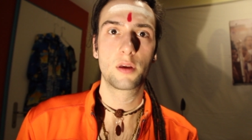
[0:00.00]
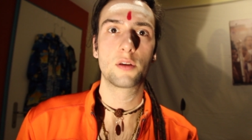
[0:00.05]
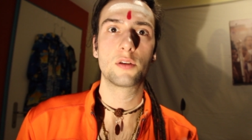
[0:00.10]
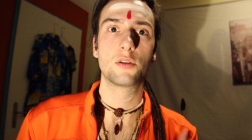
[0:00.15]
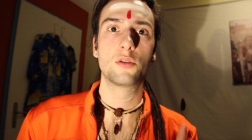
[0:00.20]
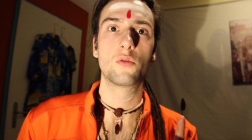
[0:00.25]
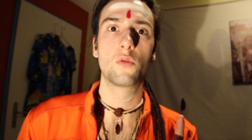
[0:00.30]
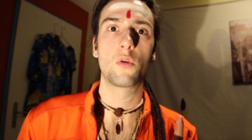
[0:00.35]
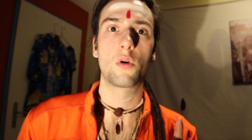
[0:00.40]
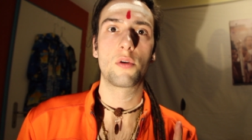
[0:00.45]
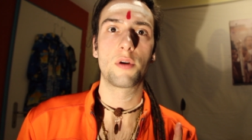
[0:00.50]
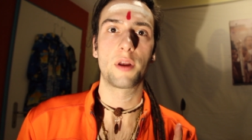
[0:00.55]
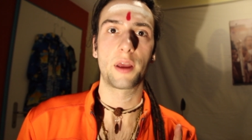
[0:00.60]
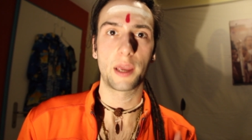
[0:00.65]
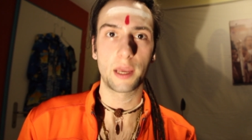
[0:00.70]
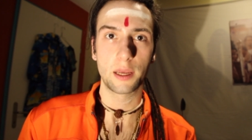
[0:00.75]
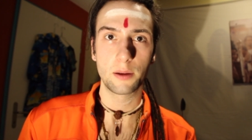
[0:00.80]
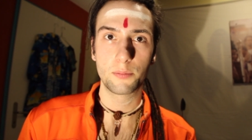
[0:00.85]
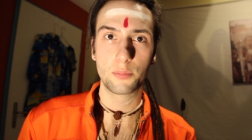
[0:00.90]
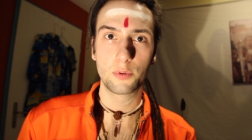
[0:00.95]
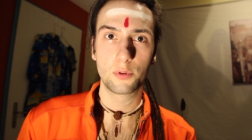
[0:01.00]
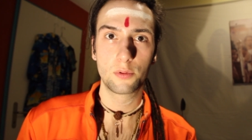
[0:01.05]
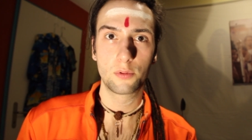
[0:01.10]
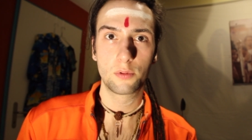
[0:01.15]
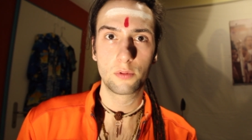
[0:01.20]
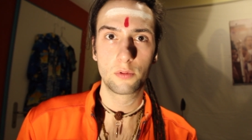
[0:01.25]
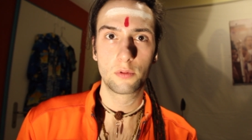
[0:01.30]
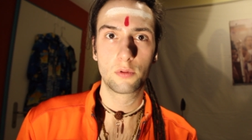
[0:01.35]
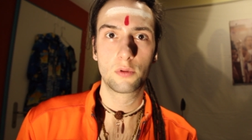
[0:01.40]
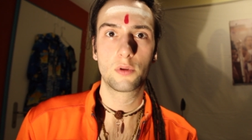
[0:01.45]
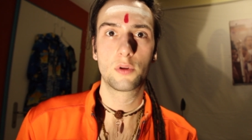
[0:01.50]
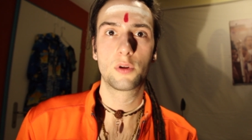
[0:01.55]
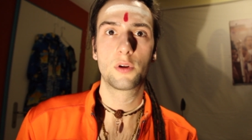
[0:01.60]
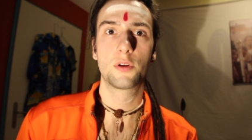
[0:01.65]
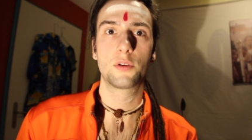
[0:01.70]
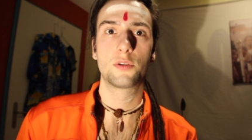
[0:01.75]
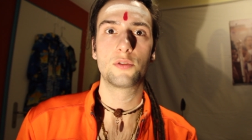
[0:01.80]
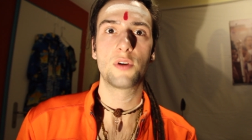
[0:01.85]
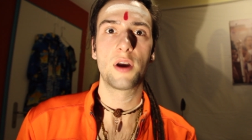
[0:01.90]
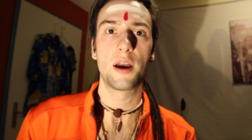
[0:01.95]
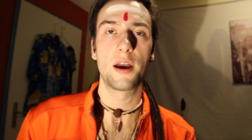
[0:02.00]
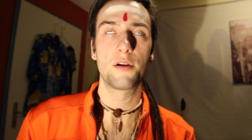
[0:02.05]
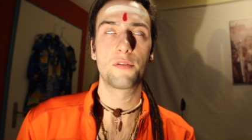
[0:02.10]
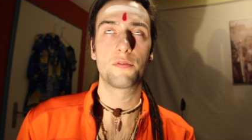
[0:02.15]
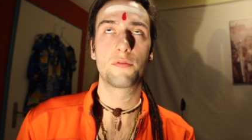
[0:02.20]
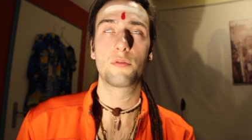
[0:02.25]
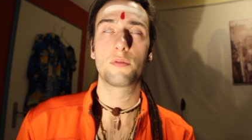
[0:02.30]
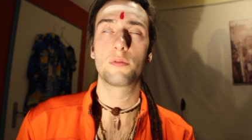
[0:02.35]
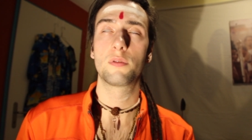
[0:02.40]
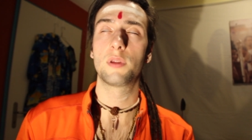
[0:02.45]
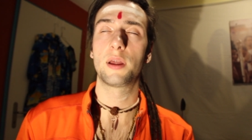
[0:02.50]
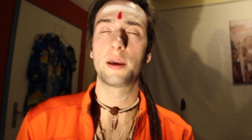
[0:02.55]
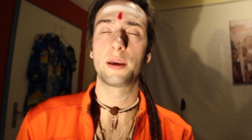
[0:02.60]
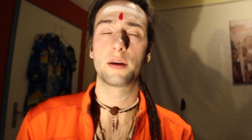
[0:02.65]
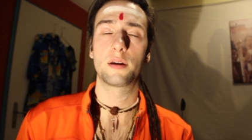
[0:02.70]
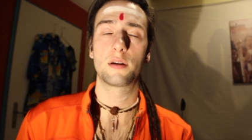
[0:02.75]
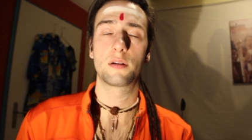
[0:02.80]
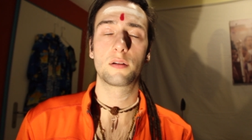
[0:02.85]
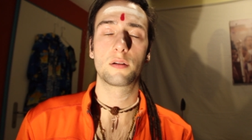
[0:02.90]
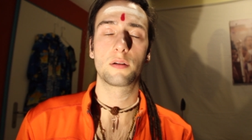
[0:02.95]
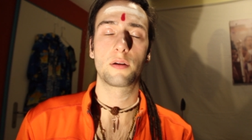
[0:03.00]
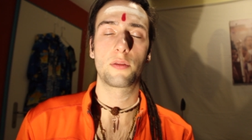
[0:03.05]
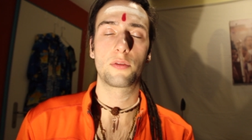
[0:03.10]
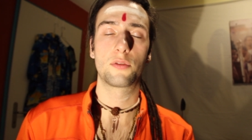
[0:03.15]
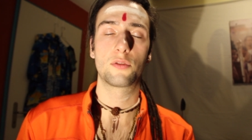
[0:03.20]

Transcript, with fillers: you are able, you have like uh,